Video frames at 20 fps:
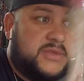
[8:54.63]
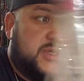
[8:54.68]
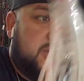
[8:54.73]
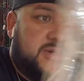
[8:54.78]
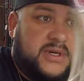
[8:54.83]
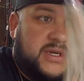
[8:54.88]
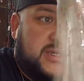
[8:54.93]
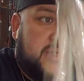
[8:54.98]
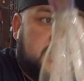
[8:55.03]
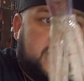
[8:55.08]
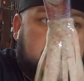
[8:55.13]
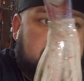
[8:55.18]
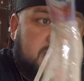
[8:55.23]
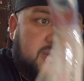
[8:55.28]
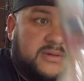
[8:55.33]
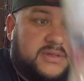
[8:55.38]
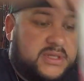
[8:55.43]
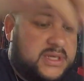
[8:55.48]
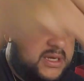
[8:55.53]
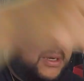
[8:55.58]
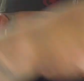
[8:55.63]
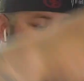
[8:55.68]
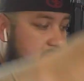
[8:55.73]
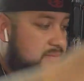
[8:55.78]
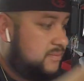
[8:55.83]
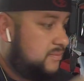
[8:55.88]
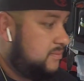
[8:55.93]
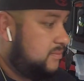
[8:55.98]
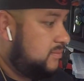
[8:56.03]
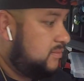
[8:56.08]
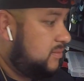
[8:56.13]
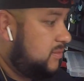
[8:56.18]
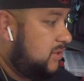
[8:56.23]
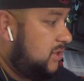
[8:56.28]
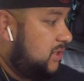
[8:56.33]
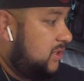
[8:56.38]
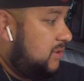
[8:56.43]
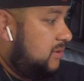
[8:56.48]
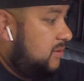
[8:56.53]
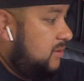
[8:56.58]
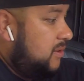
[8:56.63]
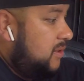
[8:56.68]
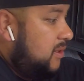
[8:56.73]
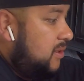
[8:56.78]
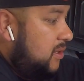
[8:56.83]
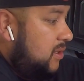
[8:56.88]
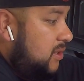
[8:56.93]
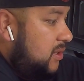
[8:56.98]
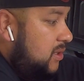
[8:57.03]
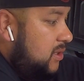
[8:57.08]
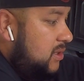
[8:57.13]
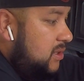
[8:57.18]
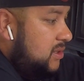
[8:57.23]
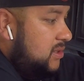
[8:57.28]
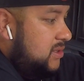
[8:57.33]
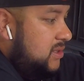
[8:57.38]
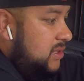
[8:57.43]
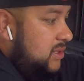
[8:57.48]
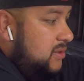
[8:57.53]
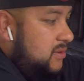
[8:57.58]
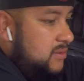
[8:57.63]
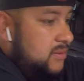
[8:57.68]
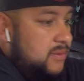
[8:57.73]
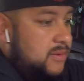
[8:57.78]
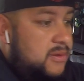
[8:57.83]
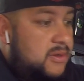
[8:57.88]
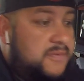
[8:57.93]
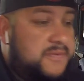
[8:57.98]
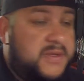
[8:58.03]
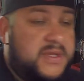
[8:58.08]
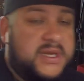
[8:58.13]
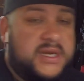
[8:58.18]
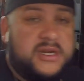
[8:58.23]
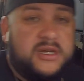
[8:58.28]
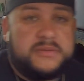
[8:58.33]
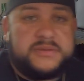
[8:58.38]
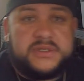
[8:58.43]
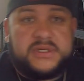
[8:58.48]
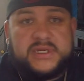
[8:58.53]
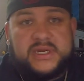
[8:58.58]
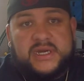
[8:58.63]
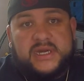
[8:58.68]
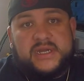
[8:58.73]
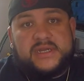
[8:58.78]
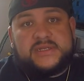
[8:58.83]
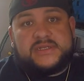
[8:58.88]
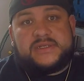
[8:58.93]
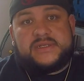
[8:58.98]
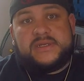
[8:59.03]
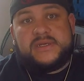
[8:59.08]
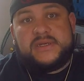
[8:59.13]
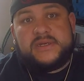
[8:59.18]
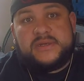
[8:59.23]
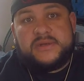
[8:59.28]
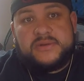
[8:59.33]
go ahead and check those out. You know, so hopefully that helps you guys.